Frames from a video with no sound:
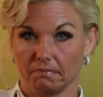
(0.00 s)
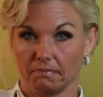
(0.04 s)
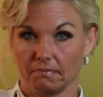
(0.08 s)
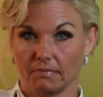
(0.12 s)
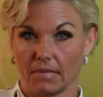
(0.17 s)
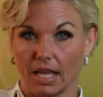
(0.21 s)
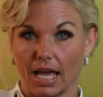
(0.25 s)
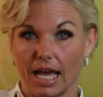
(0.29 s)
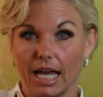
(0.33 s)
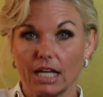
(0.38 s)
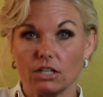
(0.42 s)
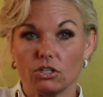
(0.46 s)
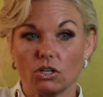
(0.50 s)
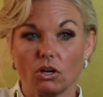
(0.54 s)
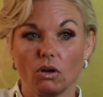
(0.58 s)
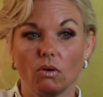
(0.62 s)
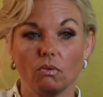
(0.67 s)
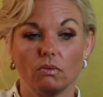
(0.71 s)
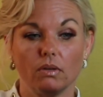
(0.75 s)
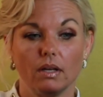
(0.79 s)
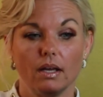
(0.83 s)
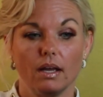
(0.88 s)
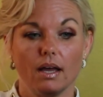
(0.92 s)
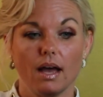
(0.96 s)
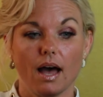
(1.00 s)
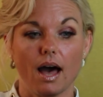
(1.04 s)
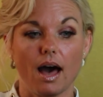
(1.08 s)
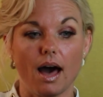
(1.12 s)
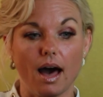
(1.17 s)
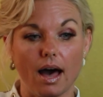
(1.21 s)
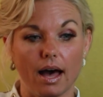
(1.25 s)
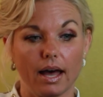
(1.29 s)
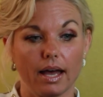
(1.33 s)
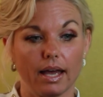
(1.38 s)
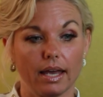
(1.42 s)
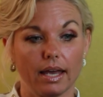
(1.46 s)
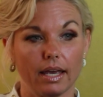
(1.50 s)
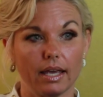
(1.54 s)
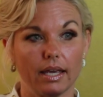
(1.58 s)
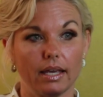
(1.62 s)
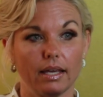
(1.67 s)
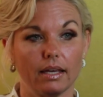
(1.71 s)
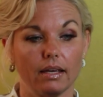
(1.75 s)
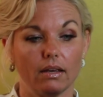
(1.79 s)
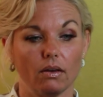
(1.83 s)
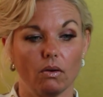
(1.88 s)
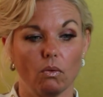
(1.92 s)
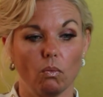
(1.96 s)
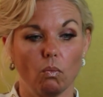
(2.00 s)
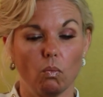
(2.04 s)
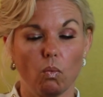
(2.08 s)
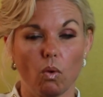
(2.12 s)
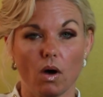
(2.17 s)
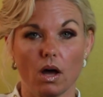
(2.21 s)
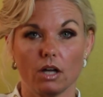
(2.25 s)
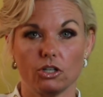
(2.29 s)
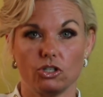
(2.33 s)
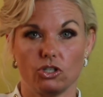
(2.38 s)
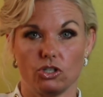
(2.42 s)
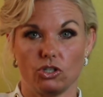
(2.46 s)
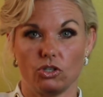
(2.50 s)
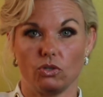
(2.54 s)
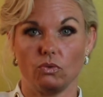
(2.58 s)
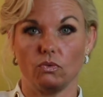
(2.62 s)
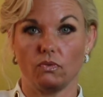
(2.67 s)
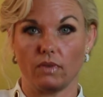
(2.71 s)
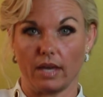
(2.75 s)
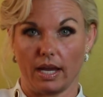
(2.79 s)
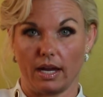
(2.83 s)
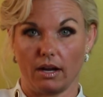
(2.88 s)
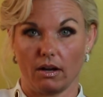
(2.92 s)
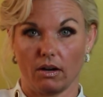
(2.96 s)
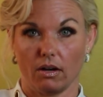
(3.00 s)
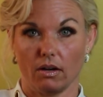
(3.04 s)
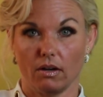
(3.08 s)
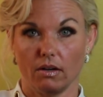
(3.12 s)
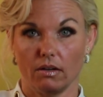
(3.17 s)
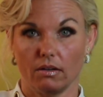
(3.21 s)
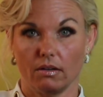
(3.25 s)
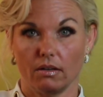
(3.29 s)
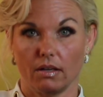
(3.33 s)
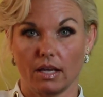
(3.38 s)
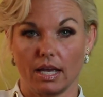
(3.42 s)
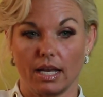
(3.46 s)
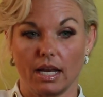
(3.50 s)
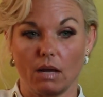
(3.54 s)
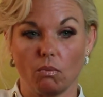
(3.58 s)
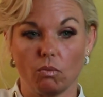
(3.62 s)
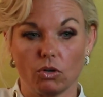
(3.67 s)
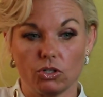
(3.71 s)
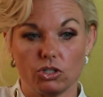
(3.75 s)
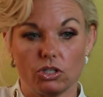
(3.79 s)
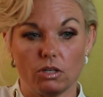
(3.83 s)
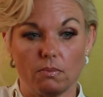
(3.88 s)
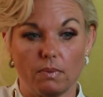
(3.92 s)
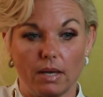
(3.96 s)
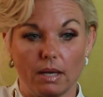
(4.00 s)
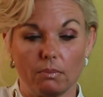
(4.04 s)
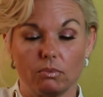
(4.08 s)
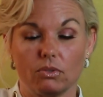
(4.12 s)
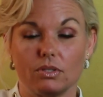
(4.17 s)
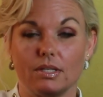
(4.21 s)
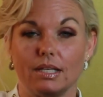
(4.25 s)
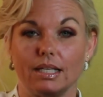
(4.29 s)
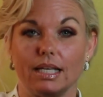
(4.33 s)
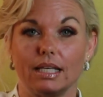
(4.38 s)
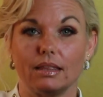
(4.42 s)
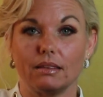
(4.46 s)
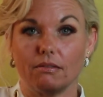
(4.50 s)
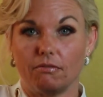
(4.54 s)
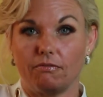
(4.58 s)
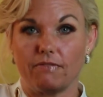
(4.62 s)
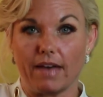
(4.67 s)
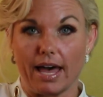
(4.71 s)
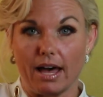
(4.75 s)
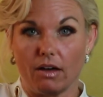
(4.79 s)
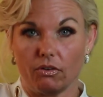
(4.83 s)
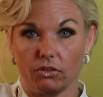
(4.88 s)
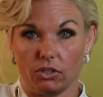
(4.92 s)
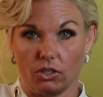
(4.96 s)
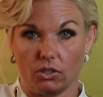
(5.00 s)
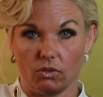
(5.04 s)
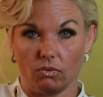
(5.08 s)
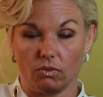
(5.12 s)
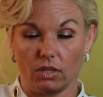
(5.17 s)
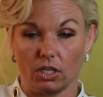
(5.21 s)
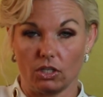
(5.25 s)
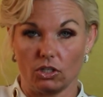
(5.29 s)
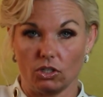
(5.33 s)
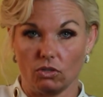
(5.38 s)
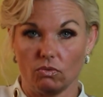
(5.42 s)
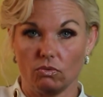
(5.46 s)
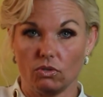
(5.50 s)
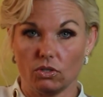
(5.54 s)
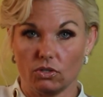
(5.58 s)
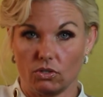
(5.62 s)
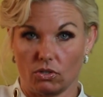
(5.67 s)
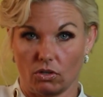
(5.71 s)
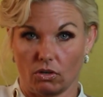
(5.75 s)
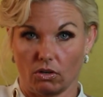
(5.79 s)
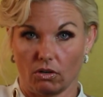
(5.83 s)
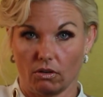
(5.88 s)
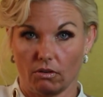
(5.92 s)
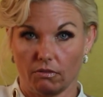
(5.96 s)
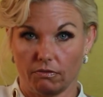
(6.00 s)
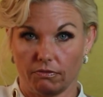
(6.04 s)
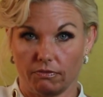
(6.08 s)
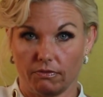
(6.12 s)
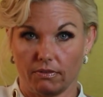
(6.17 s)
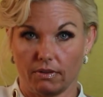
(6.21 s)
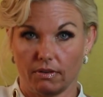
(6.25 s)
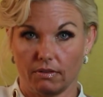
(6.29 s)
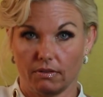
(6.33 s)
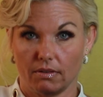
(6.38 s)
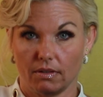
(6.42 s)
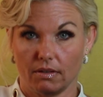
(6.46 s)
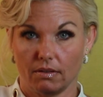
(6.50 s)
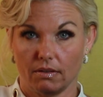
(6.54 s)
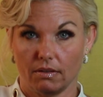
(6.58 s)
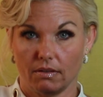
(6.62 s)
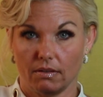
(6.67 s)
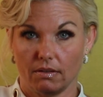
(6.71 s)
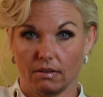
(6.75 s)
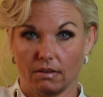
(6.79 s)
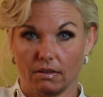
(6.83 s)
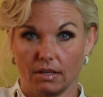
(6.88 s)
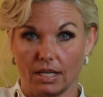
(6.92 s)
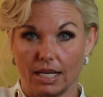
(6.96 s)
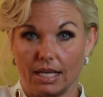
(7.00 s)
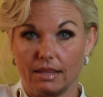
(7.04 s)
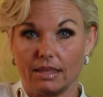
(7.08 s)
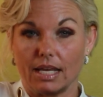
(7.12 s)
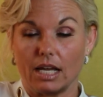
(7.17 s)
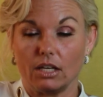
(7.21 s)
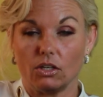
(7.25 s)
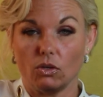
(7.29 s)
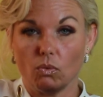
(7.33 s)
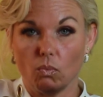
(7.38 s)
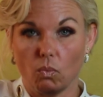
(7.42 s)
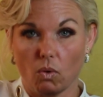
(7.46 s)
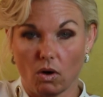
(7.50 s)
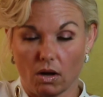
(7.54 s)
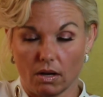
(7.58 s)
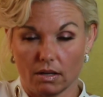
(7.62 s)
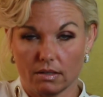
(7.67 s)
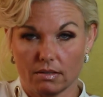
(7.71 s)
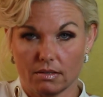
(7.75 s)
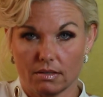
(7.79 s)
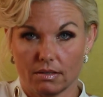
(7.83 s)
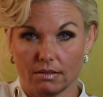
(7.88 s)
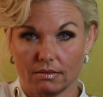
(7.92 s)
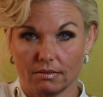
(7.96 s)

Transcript: I don't, I want you there and I want you to be able to get the value that you deserve and that you want.